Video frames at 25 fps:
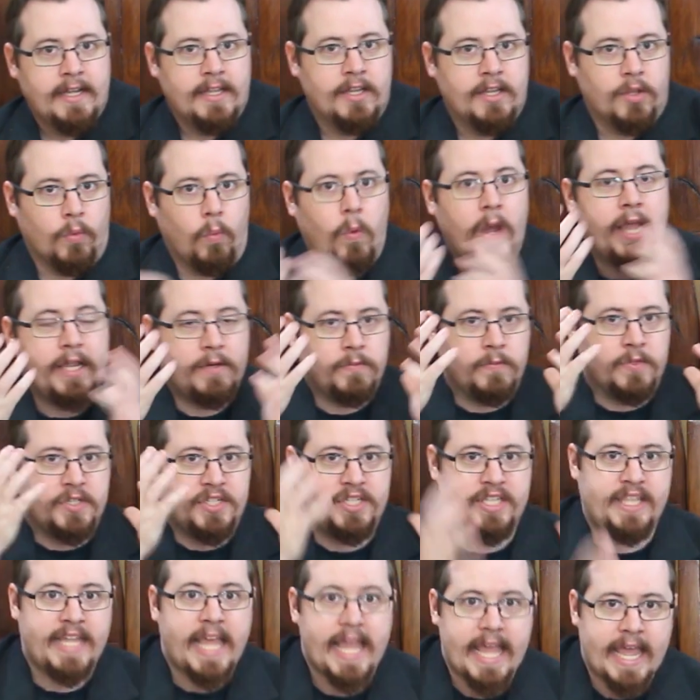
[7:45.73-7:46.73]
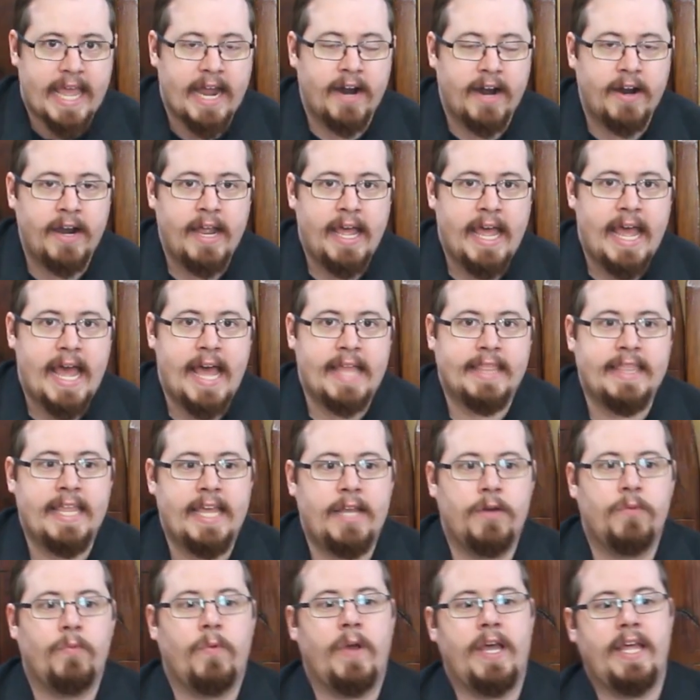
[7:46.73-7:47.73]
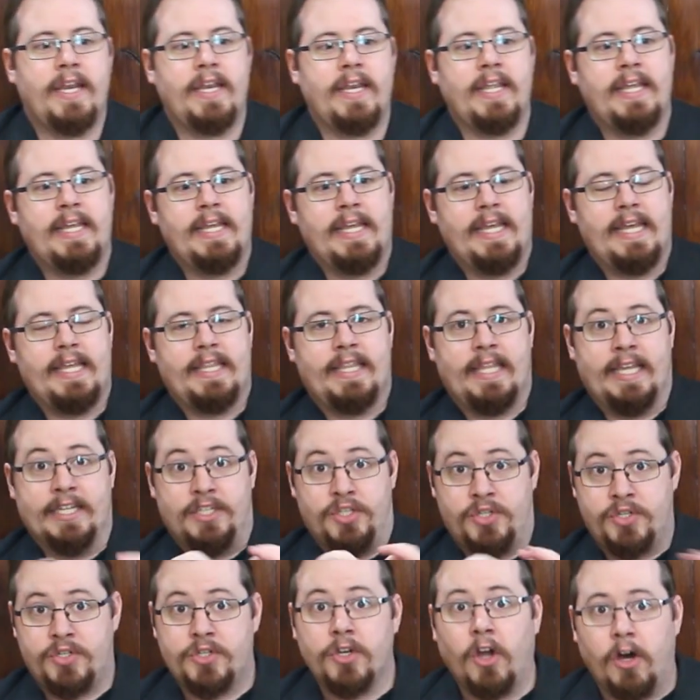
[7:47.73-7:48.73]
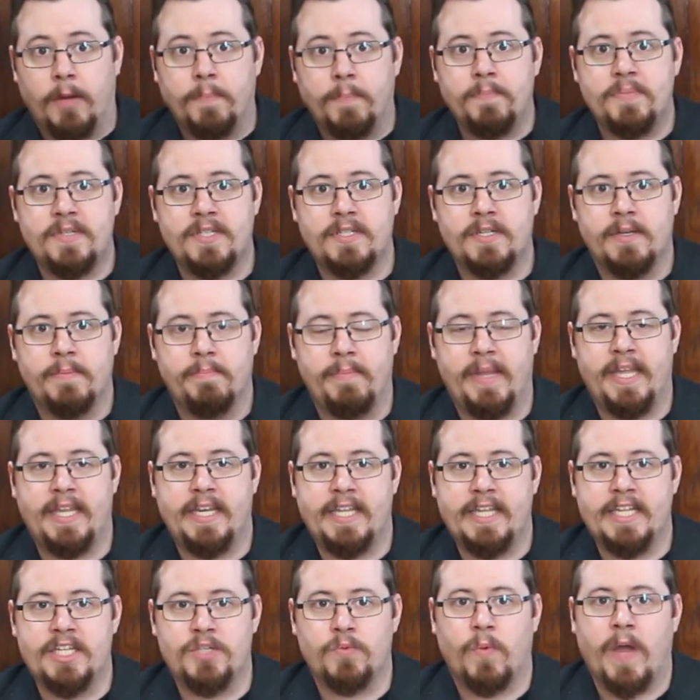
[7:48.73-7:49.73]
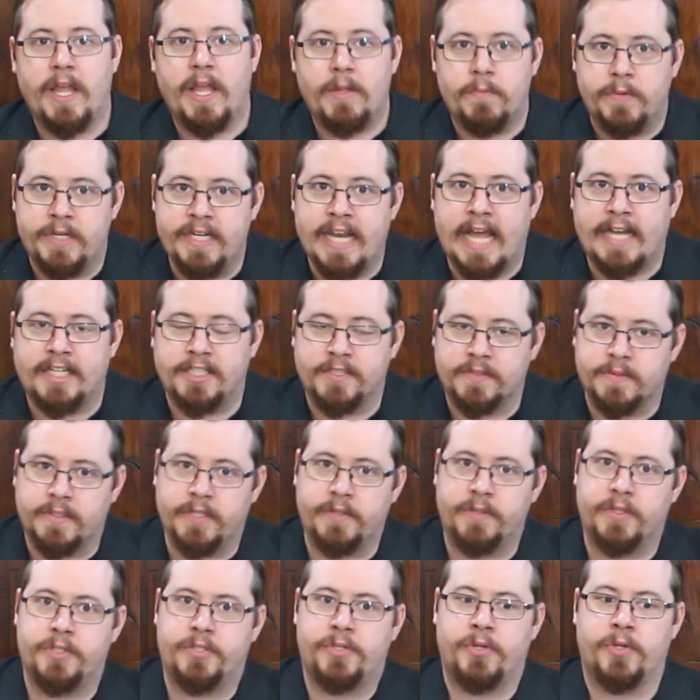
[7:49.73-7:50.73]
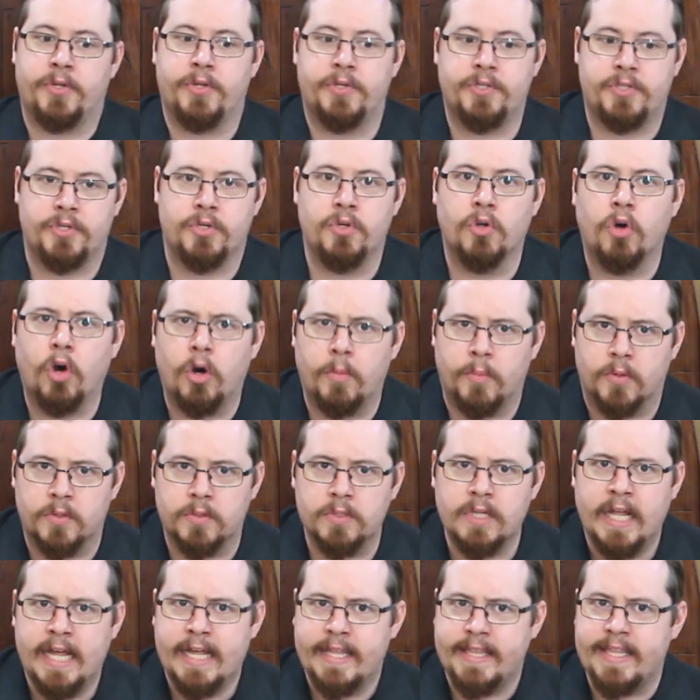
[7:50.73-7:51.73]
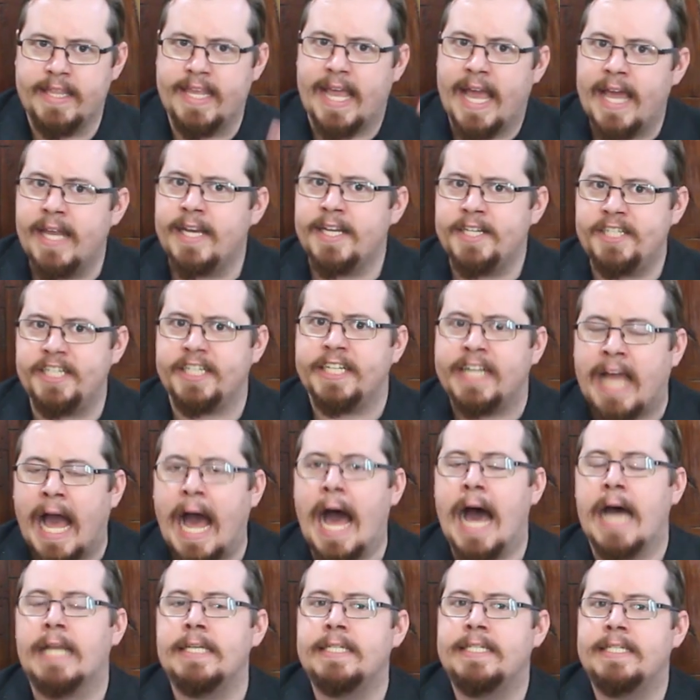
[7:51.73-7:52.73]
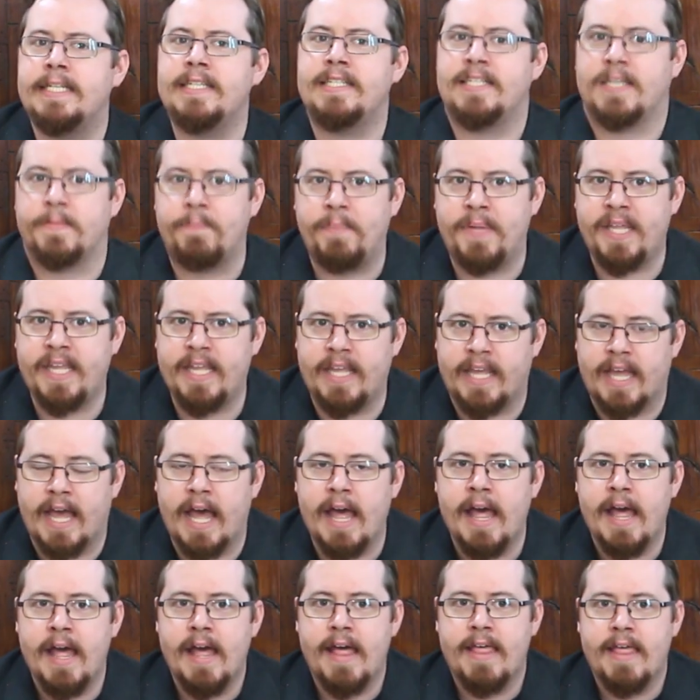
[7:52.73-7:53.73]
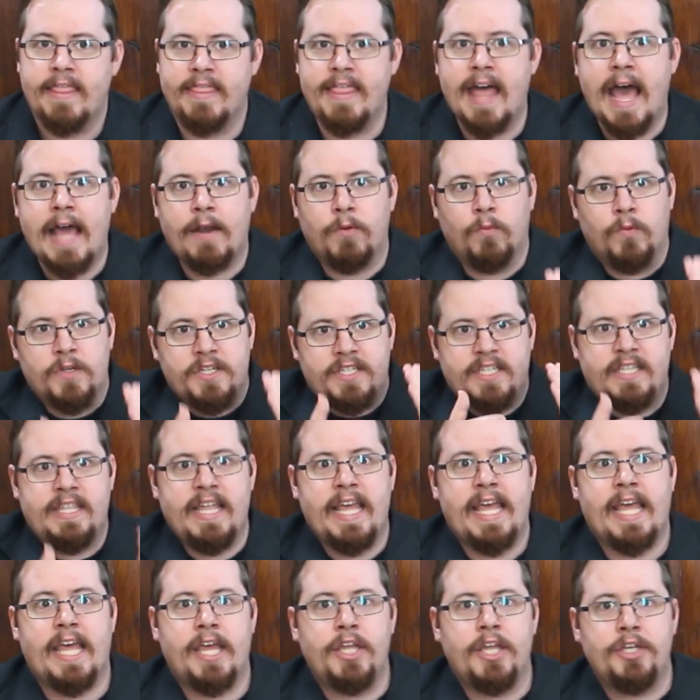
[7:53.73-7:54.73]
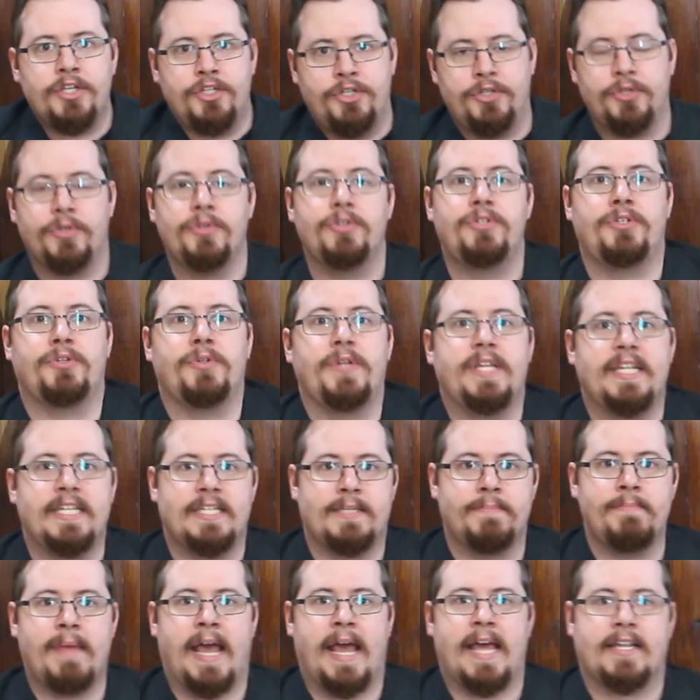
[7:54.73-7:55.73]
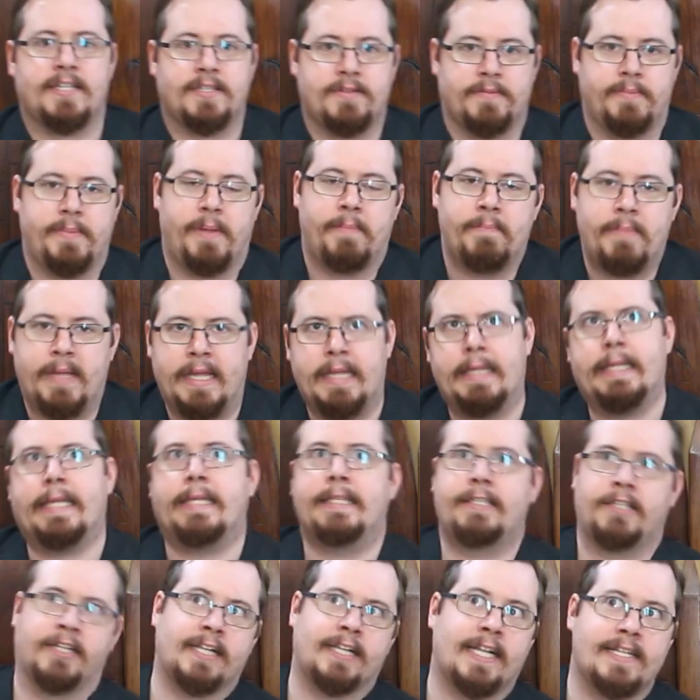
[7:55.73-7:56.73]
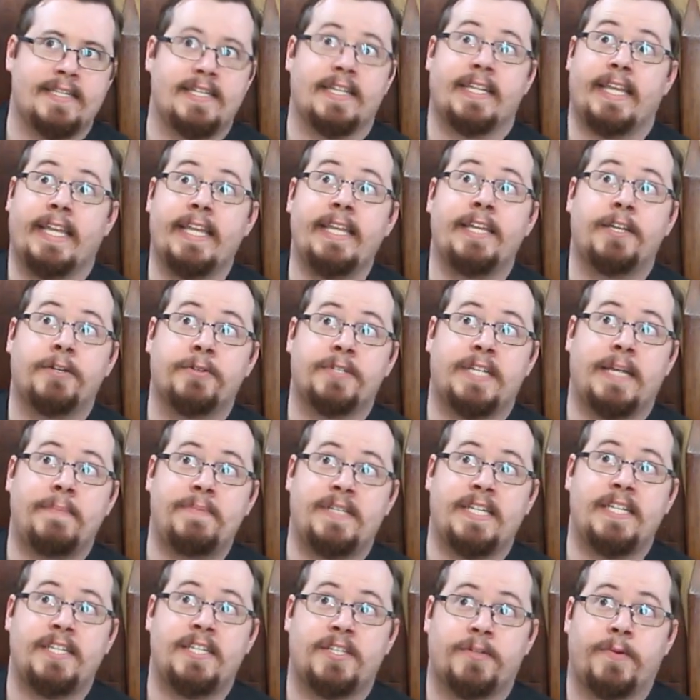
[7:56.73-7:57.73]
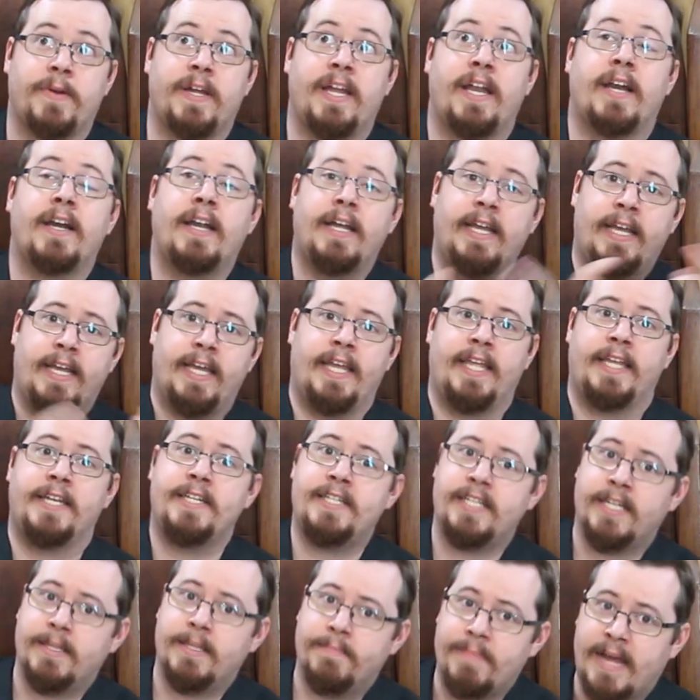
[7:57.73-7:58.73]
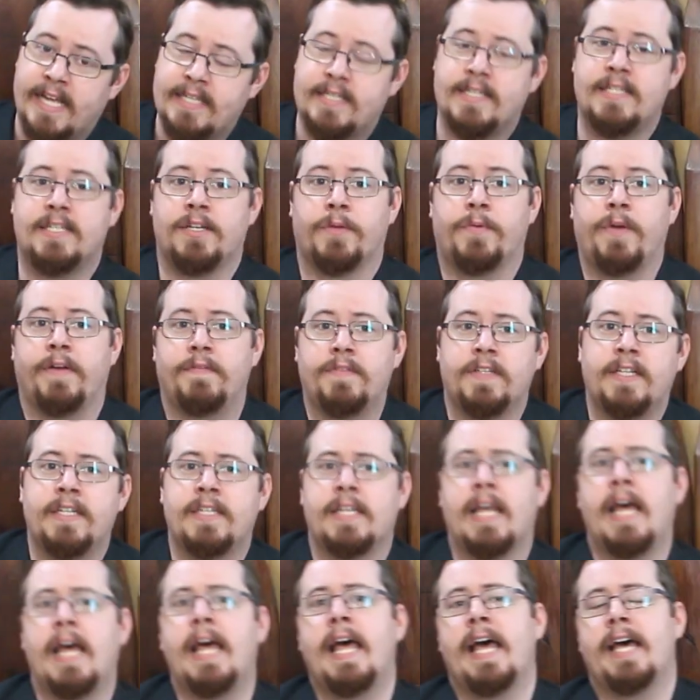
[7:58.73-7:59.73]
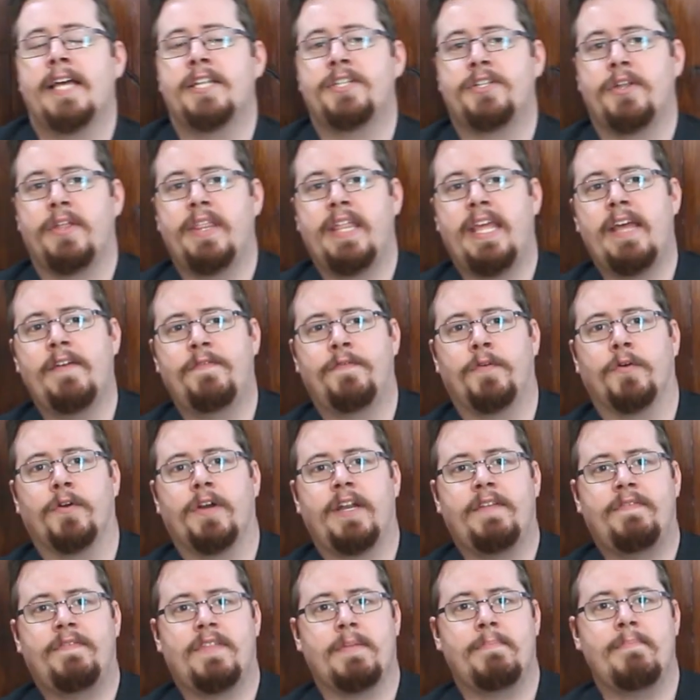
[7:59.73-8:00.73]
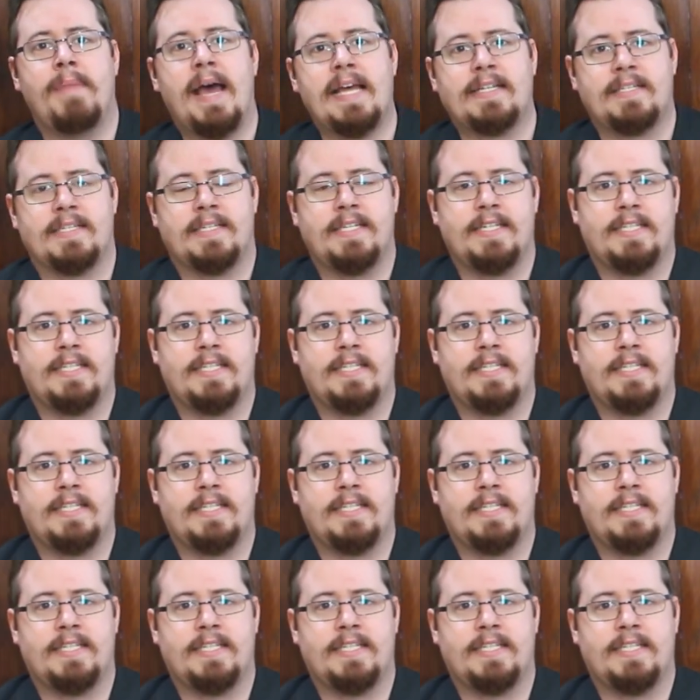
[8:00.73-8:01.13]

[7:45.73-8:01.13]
The weight was there, and then when it stops, meaning his weight would naturally return to normal, the energy can't disappear that was there due to his mass. Remember, classic E equals mc square, energy and mass is equivalent, and so therefore if the mass